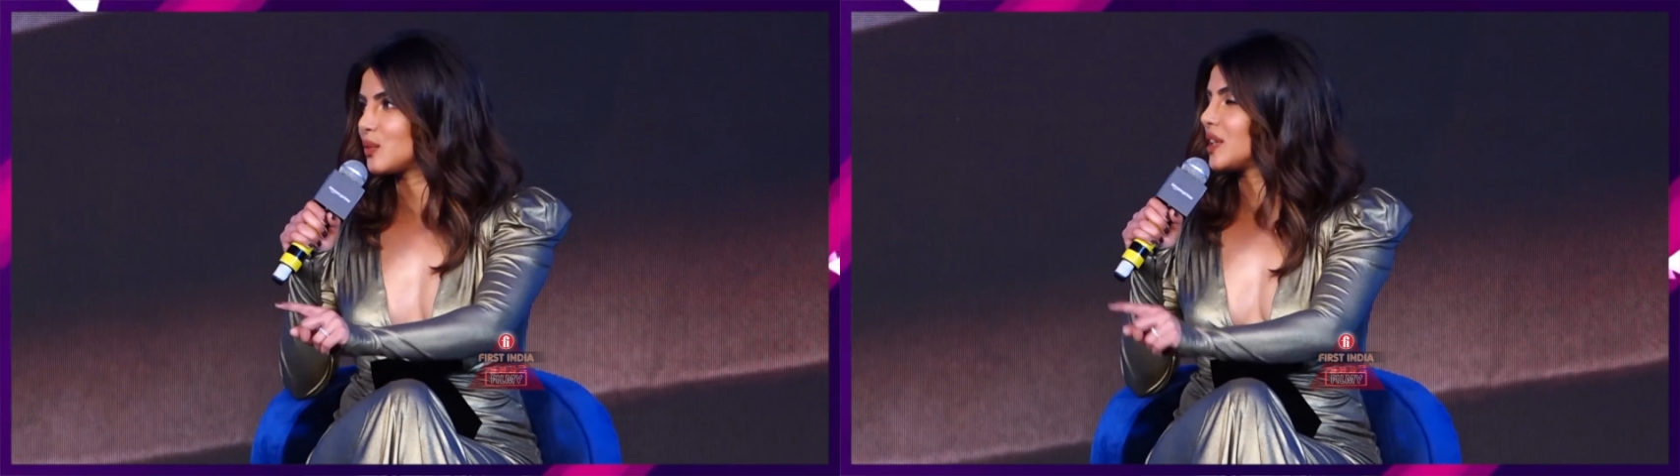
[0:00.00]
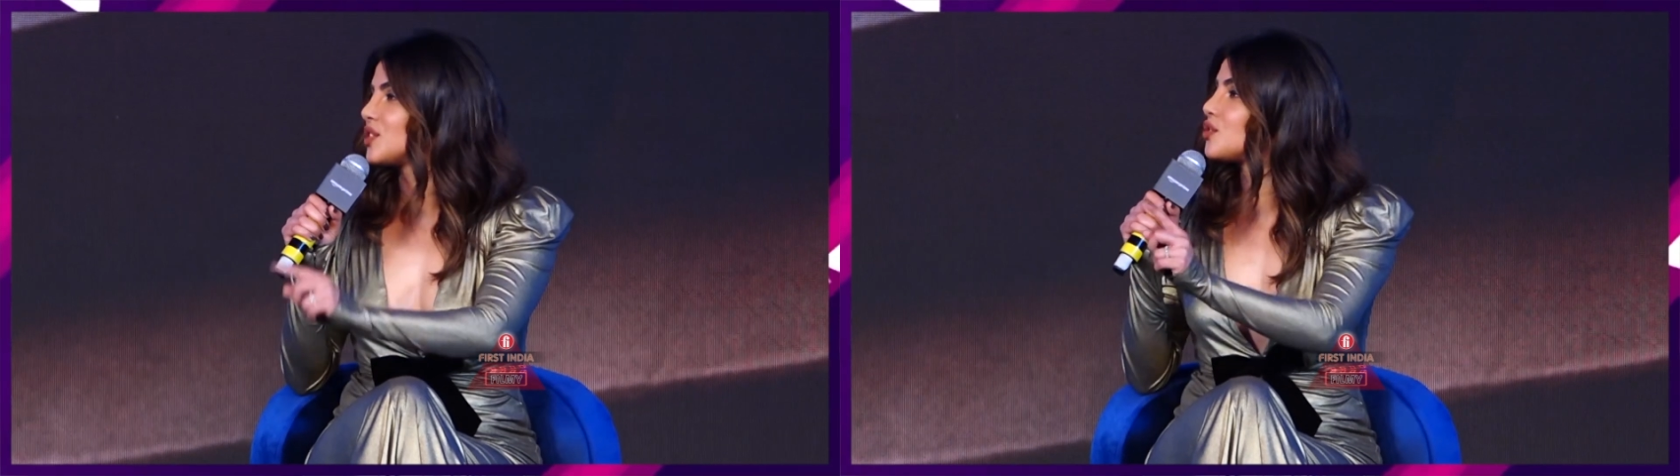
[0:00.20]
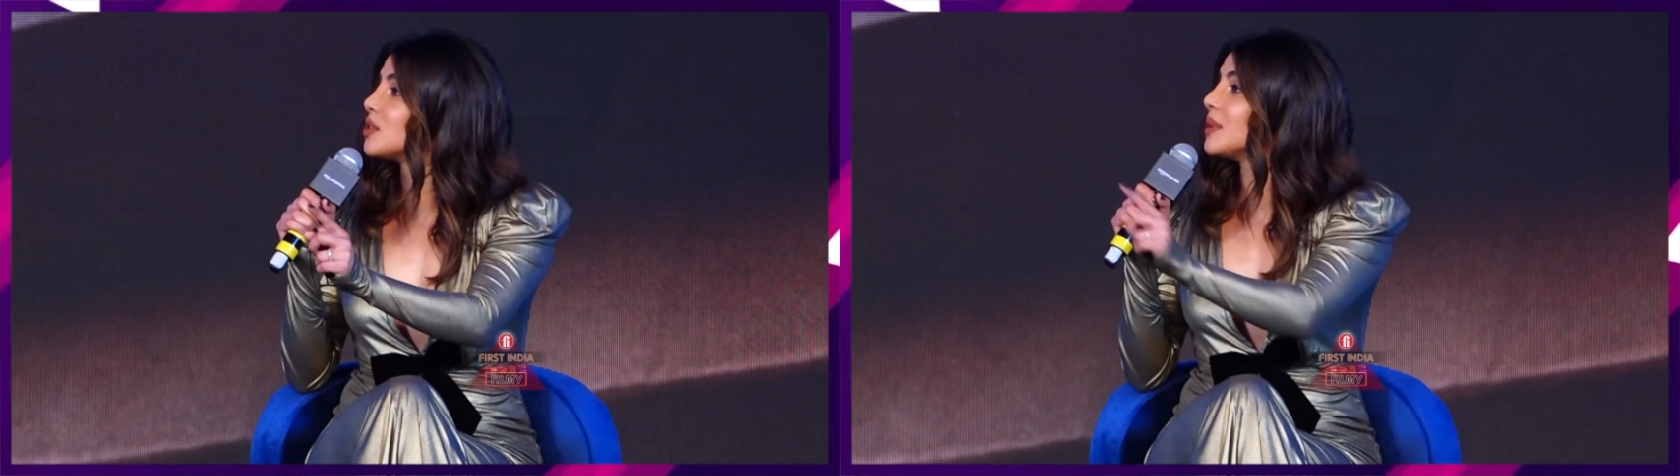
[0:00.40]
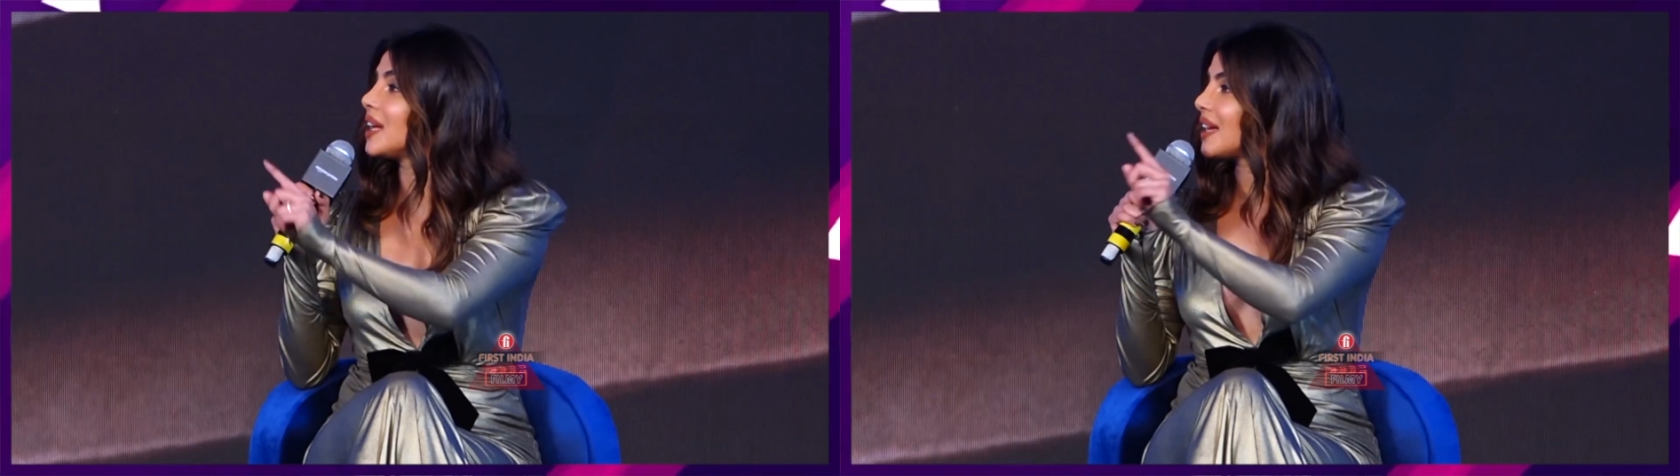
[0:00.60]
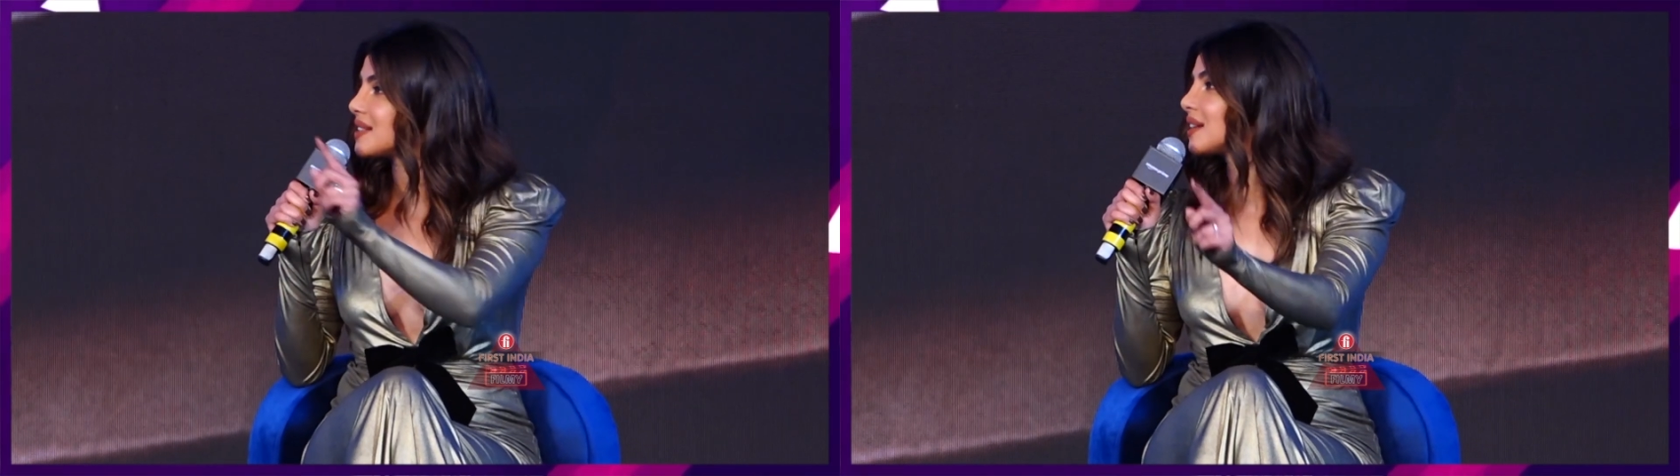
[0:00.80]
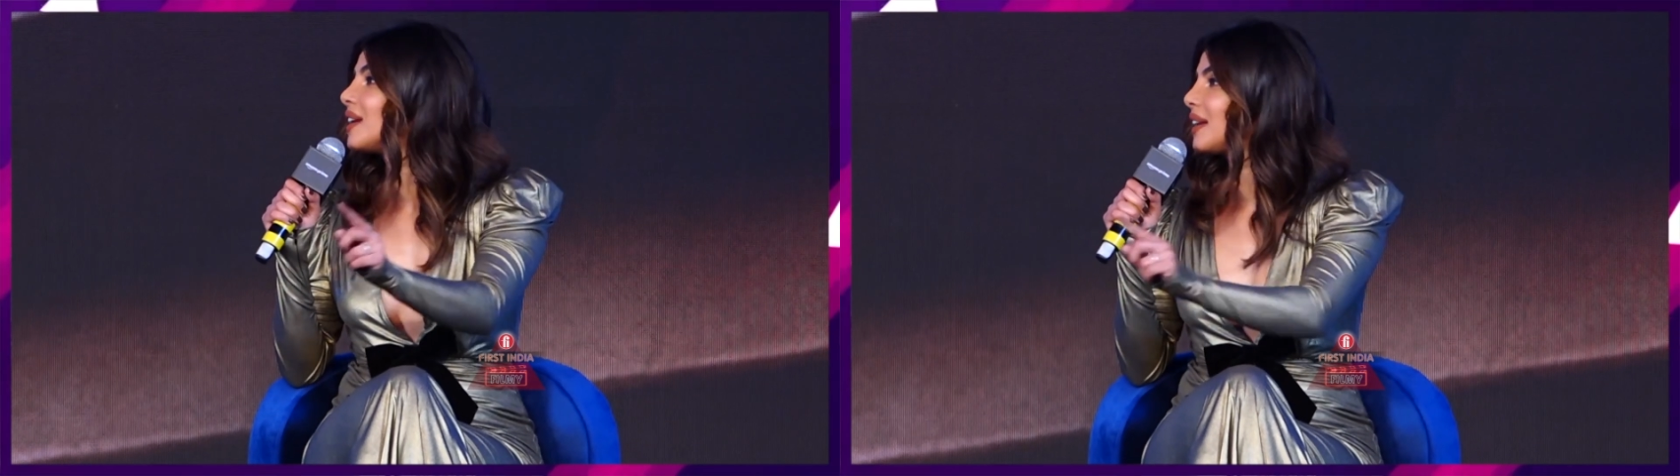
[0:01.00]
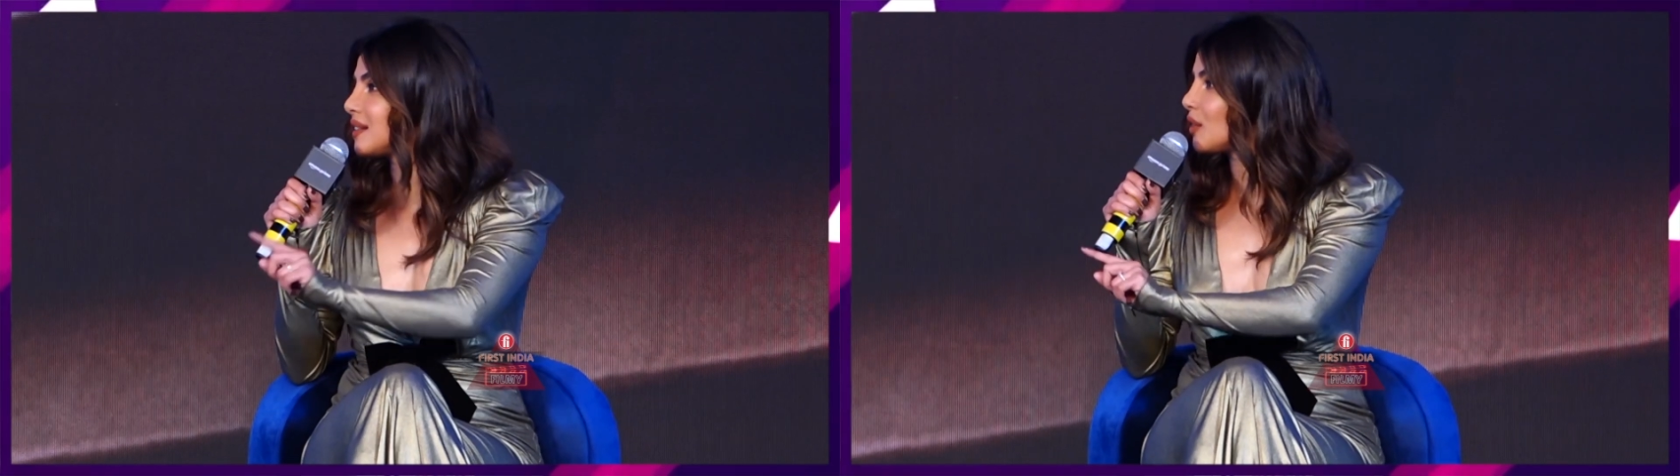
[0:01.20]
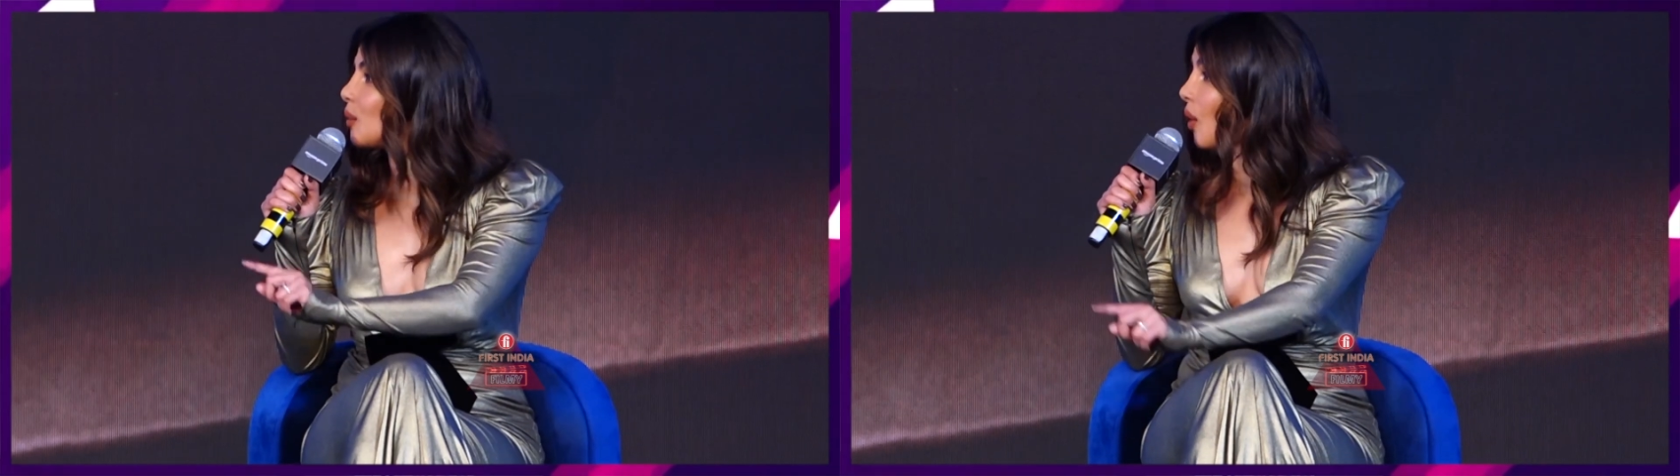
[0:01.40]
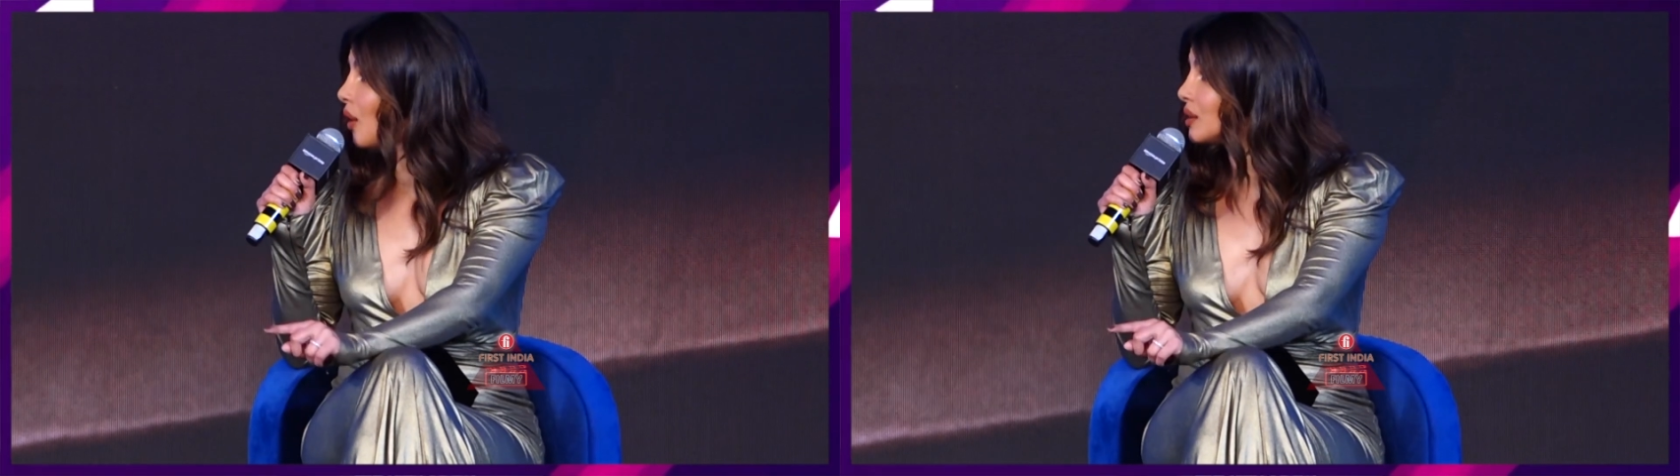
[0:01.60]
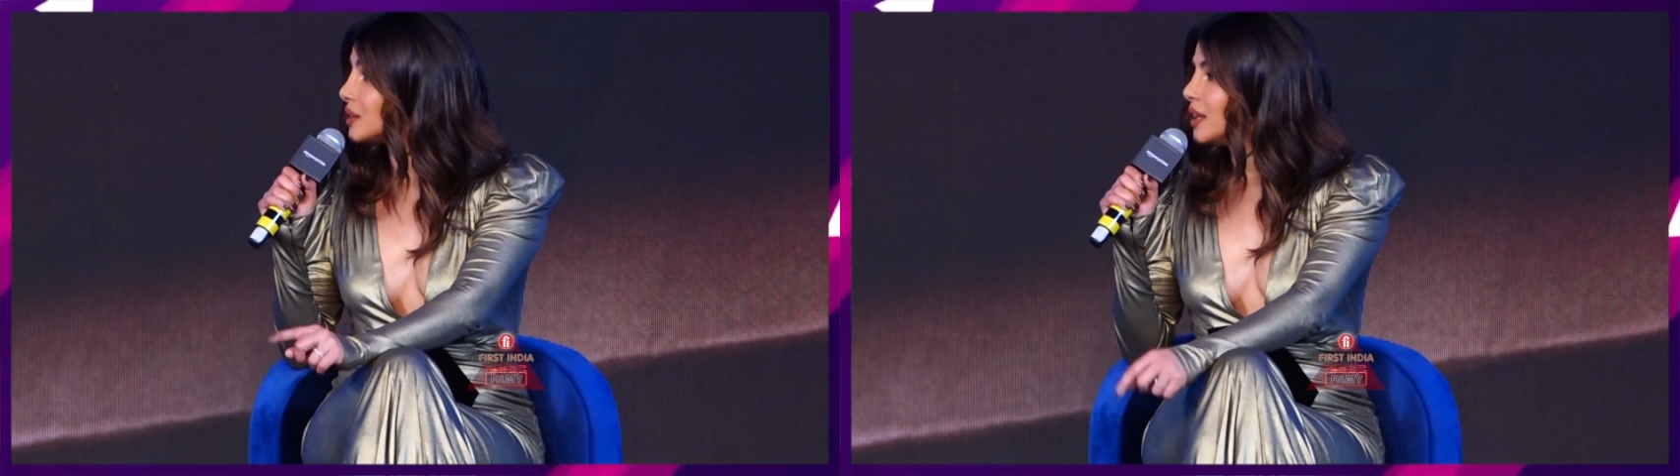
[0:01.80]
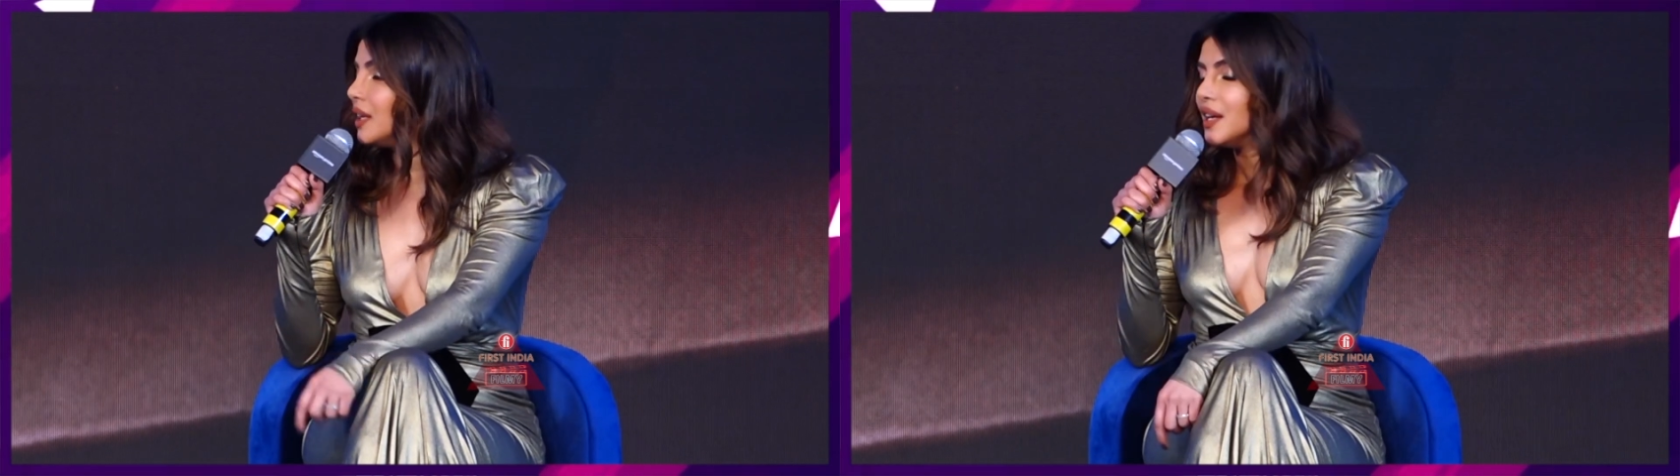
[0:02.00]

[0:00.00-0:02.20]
way streaming has connected the world.